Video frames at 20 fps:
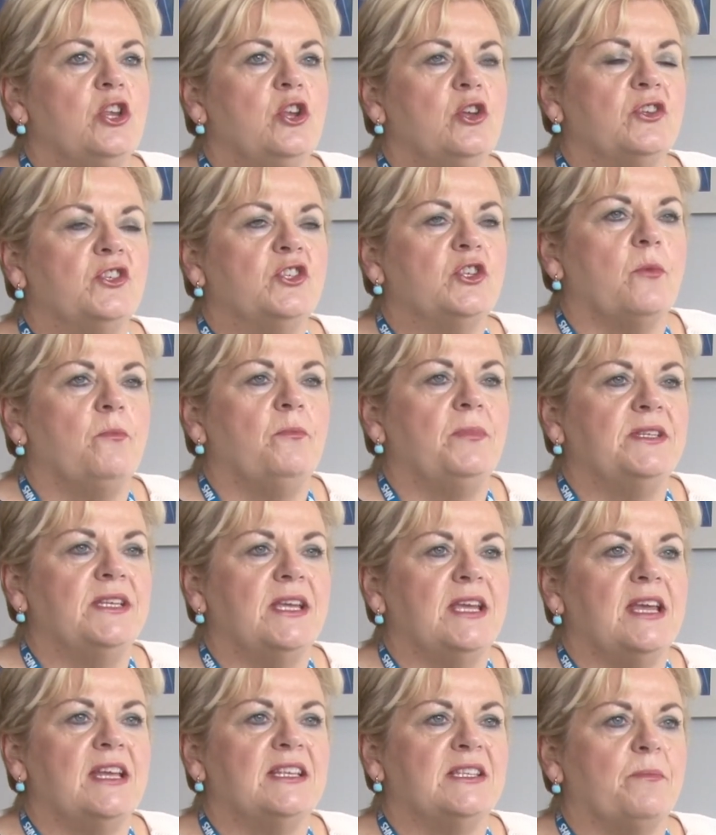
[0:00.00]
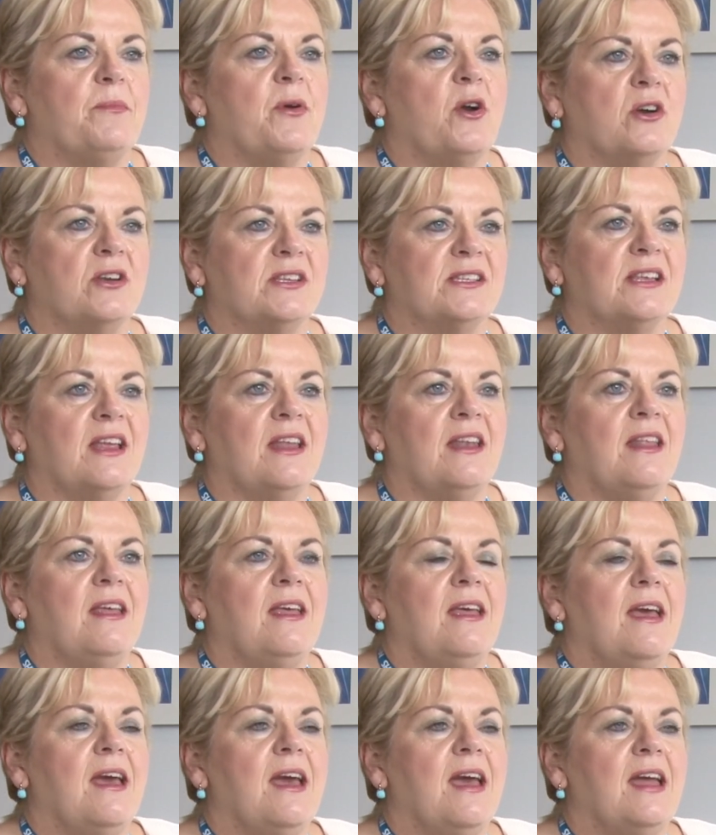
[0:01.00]
somebody is a person,
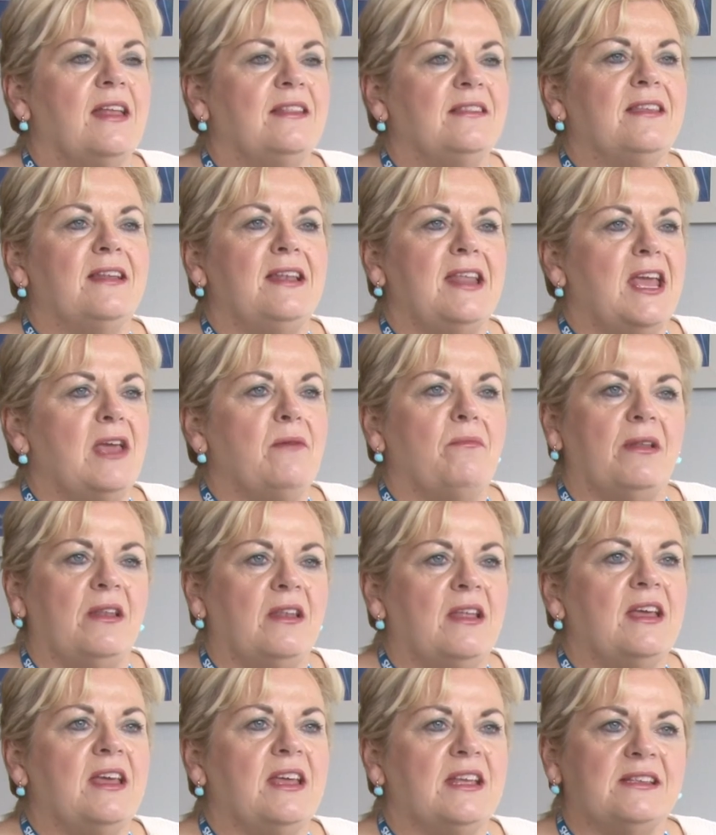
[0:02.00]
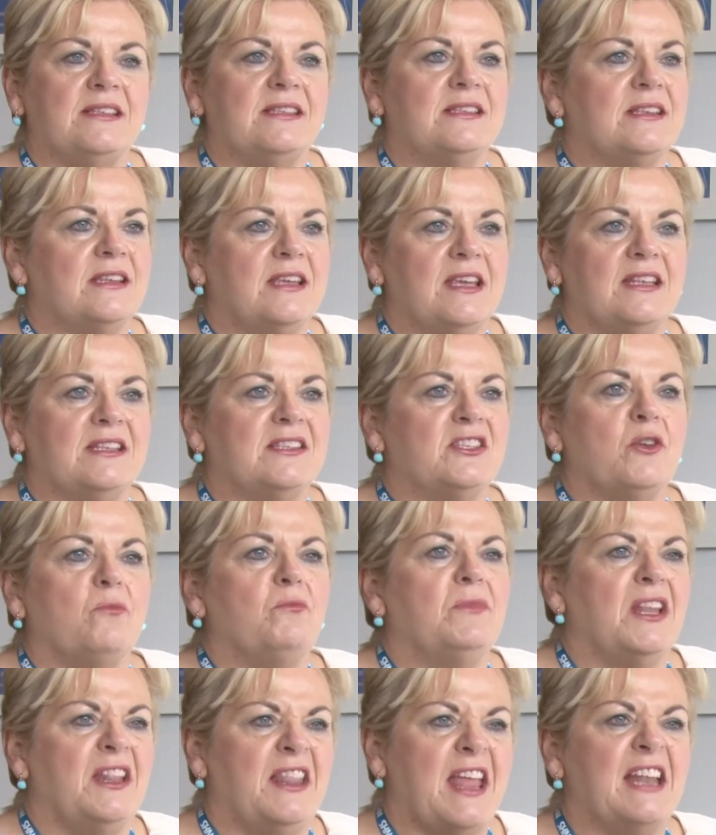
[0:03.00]
and the label is
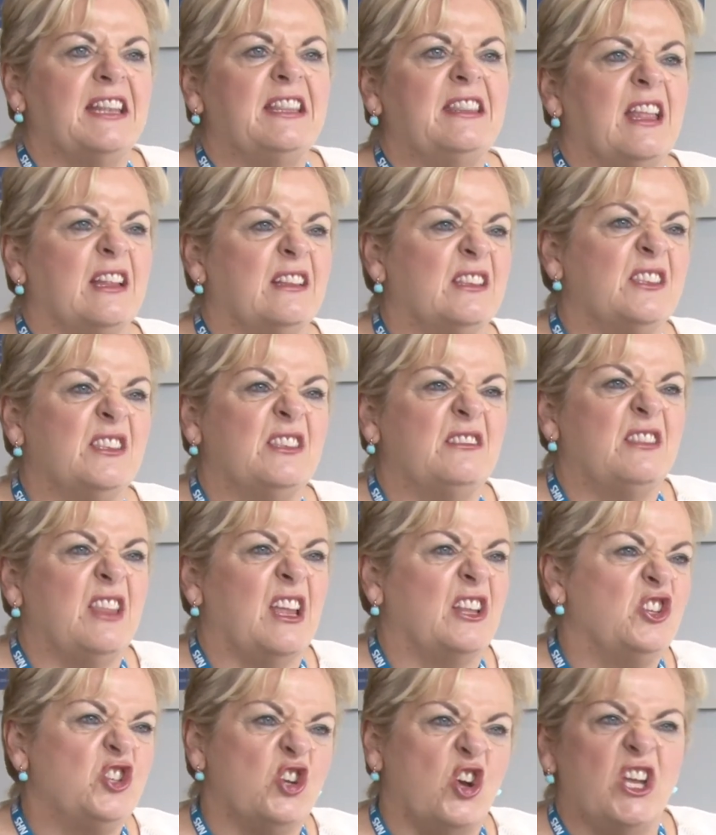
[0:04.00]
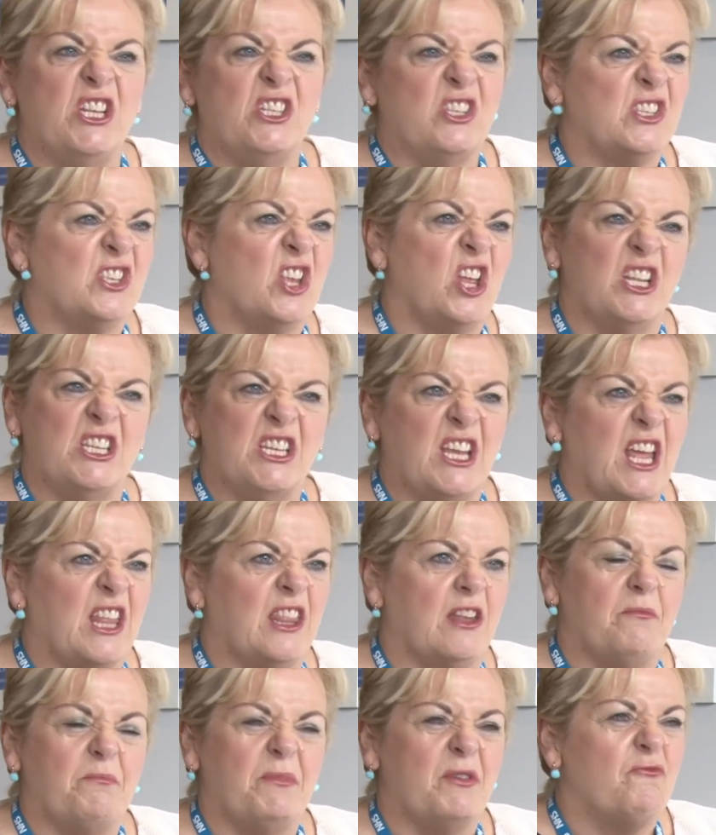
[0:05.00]
something that joins us all
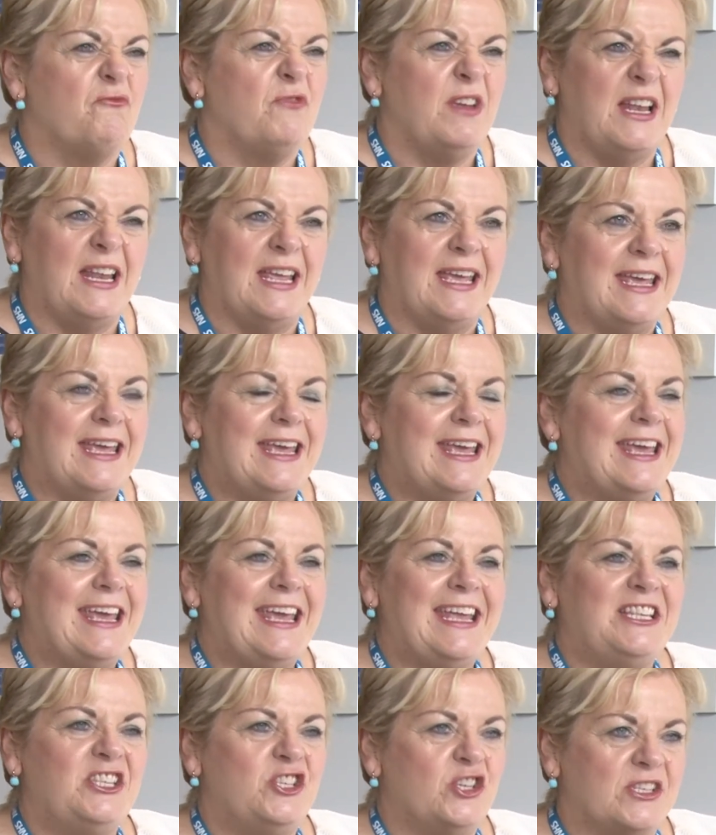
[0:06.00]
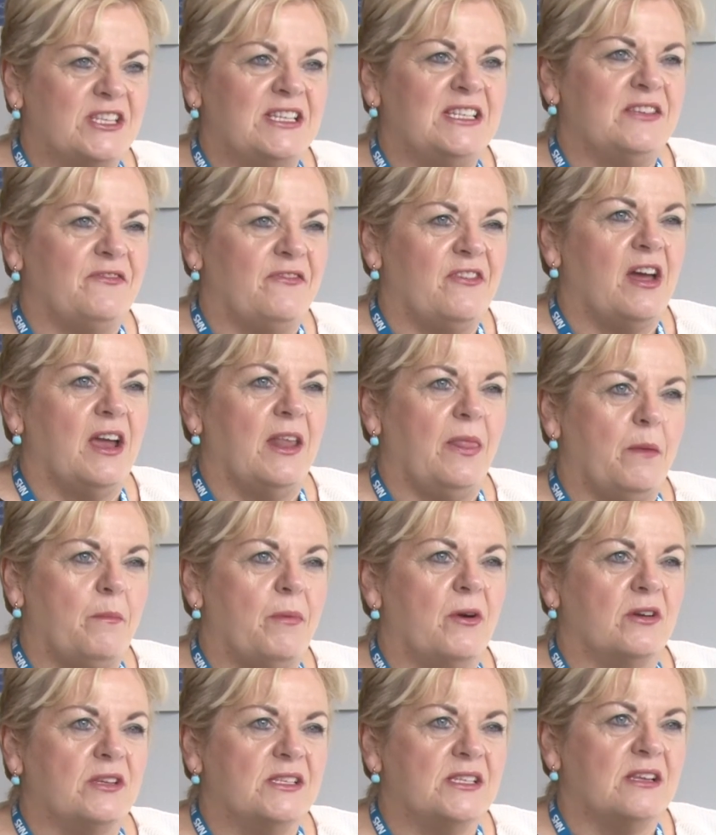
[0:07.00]
together, but really it doesn't define the
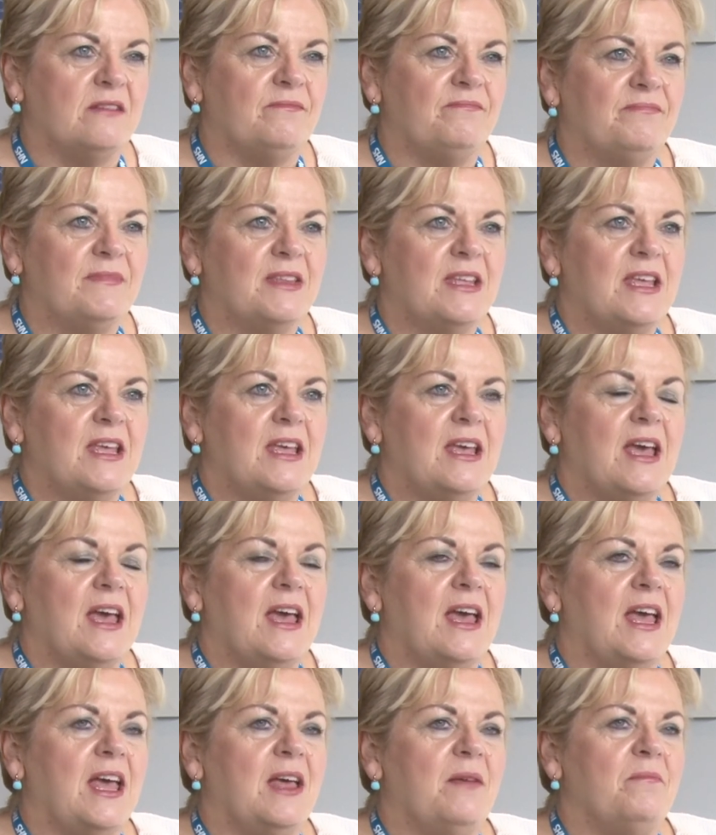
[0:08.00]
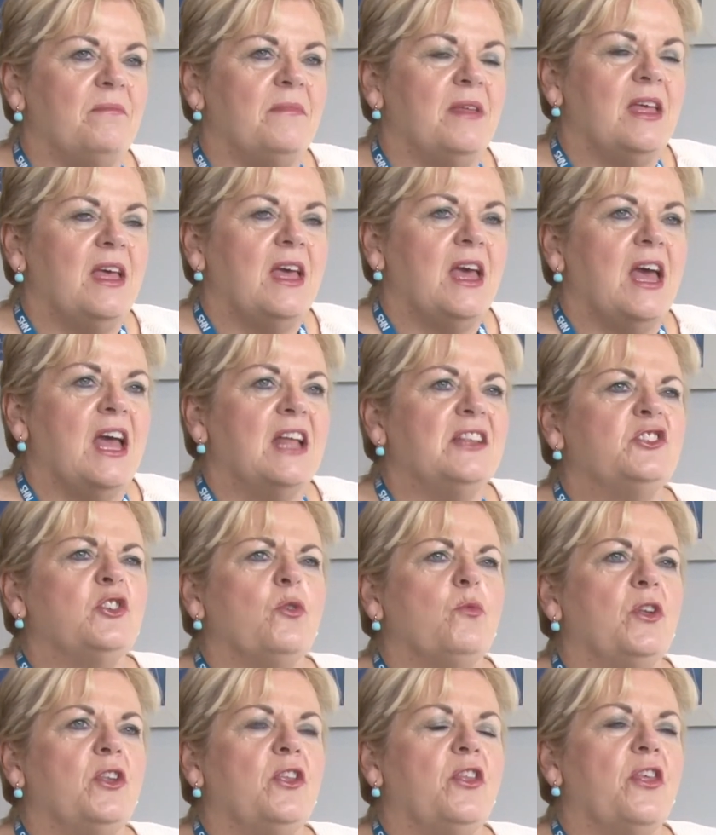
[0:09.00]
person. And so
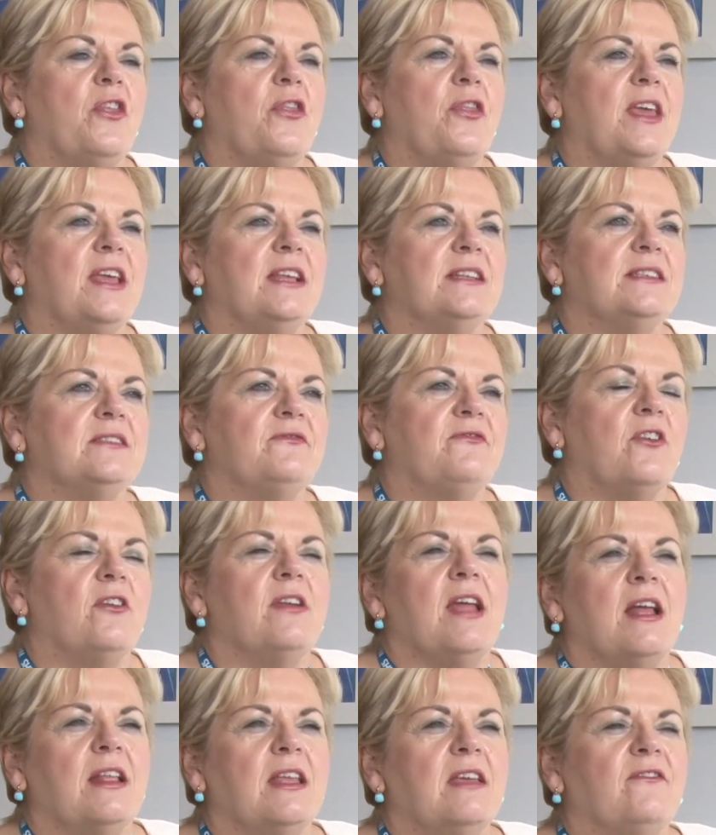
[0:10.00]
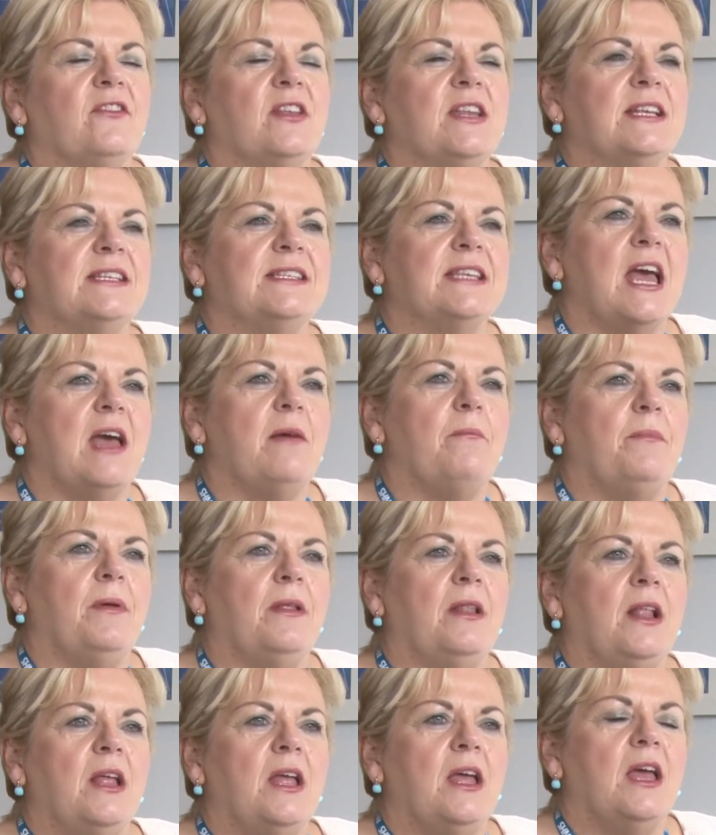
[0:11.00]
one of the things, I'll give you an
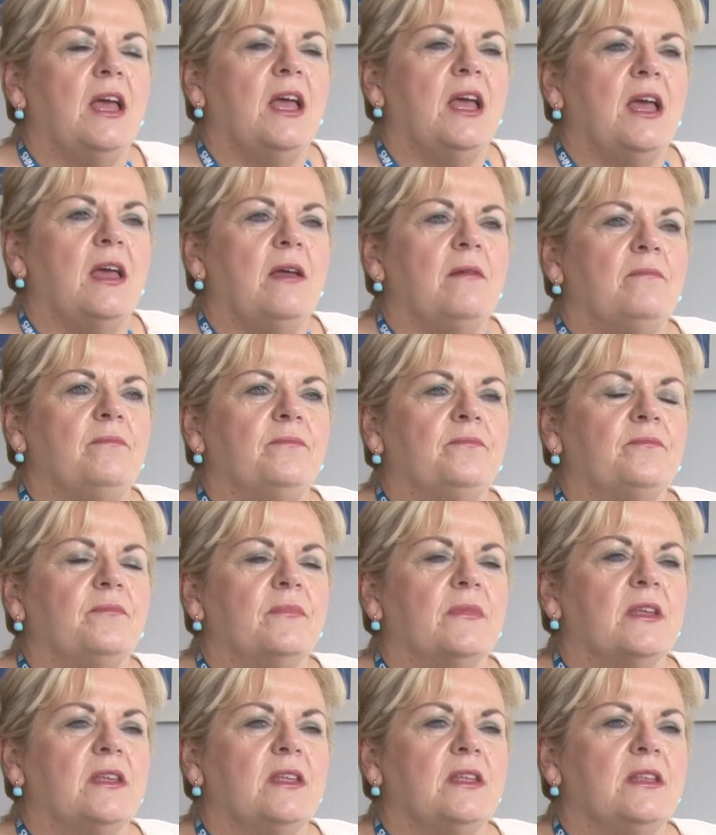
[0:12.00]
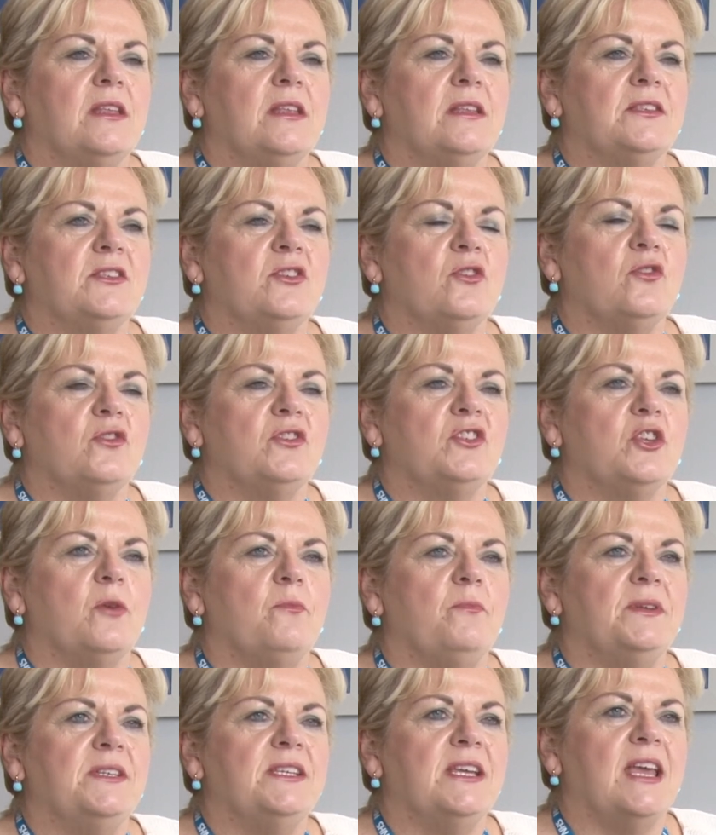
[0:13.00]
example. So
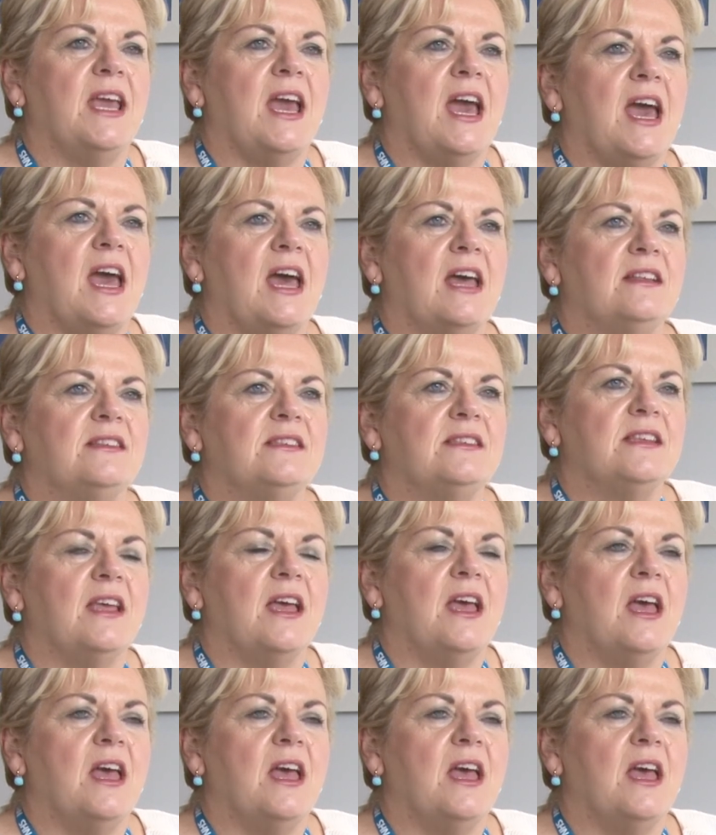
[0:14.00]
somebody has